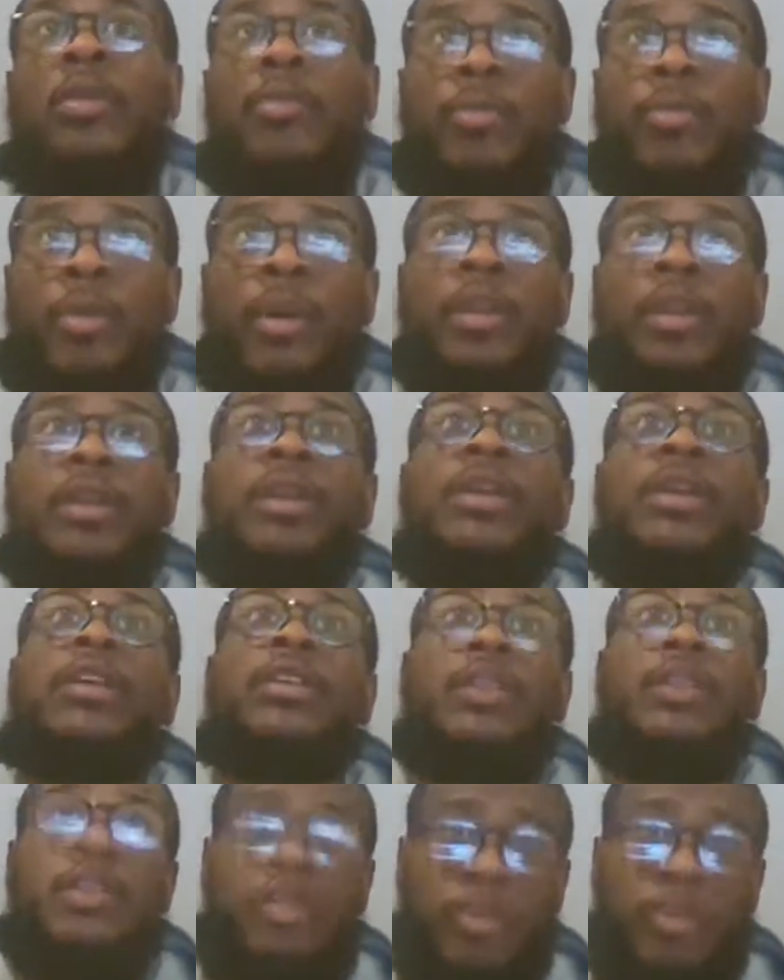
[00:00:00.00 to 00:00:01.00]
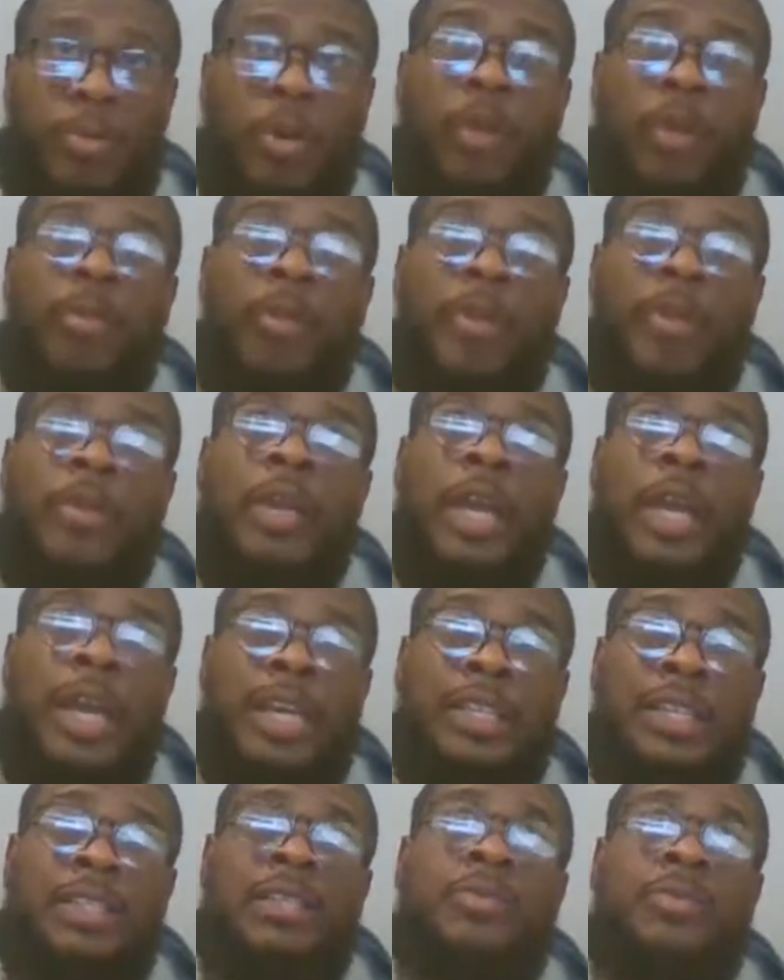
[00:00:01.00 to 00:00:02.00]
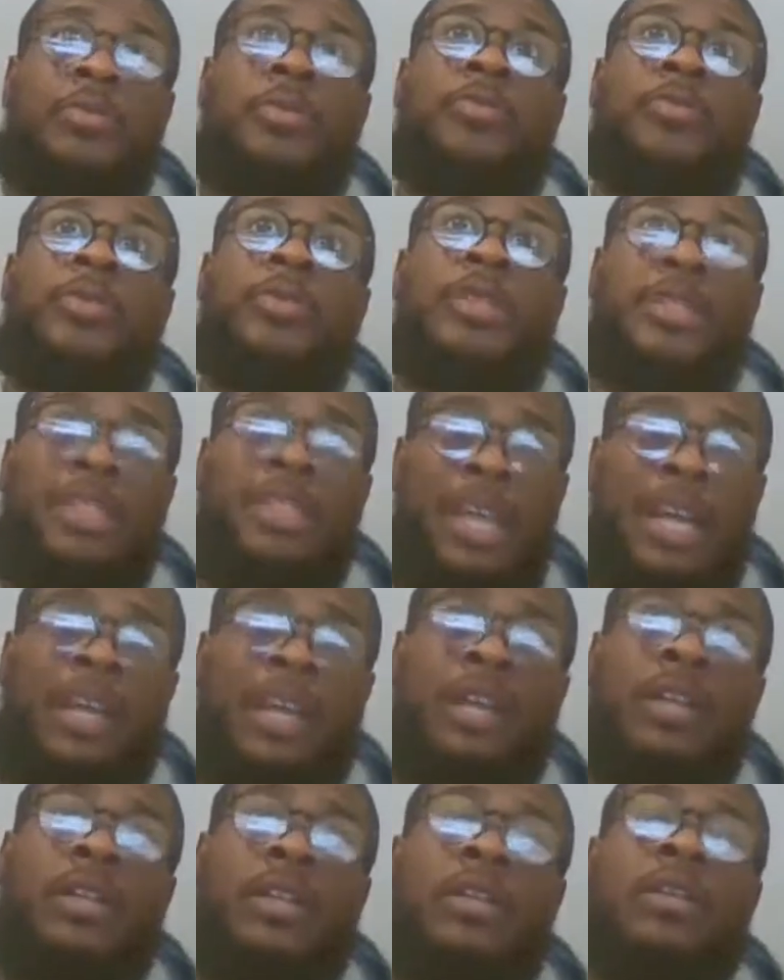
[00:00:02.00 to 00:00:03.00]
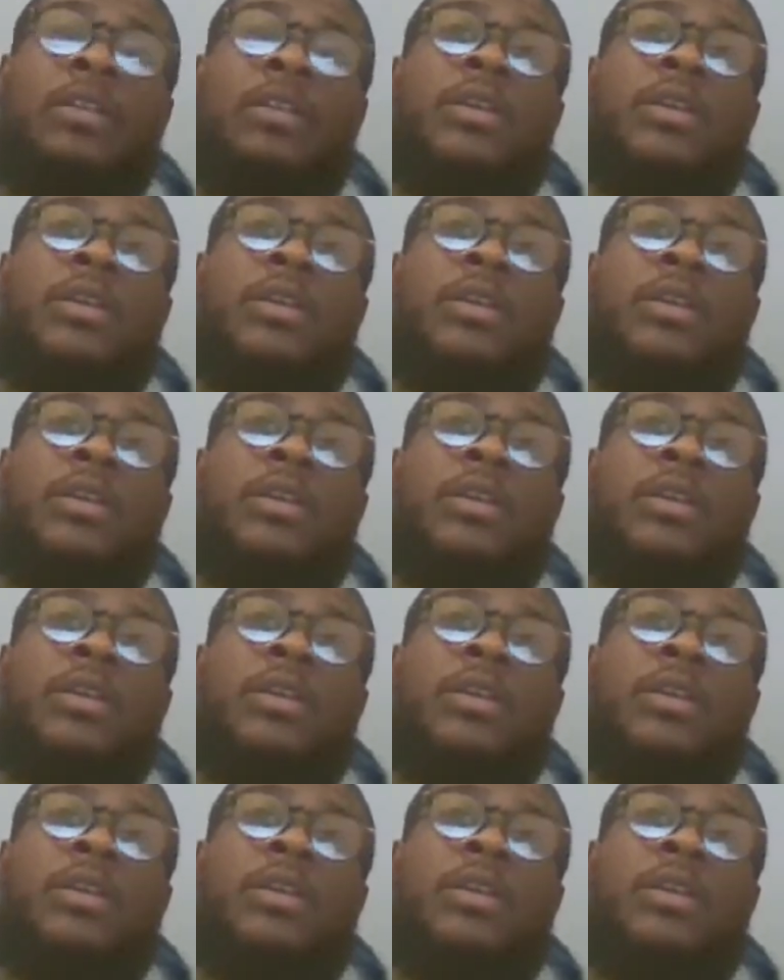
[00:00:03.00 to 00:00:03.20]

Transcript: but Jamal Murray has some spectacular